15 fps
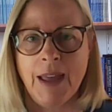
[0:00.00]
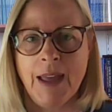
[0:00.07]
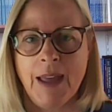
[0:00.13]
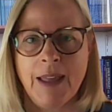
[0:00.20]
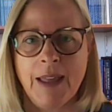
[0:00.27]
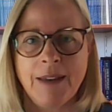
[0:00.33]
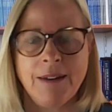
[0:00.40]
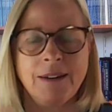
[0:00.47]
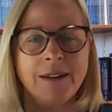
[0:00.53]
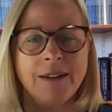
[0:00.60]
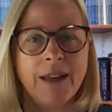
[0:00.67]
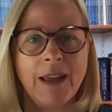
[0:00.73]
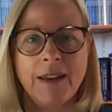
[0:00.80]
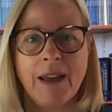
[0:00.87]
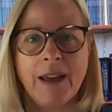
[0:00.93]
and
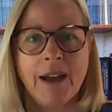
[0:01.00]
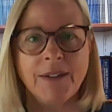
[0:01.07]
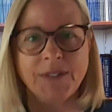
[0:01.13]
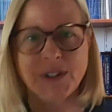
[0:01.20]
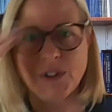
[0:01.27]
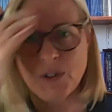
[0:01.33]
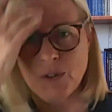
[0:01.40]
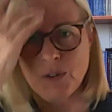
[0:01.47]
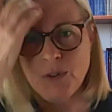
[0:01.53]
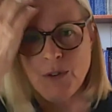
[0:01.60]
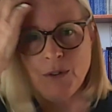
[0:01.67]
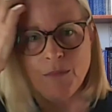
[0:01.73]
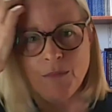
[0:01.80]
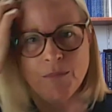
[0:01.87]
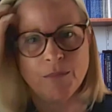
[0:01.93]
and after
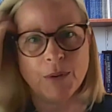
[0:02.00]
two,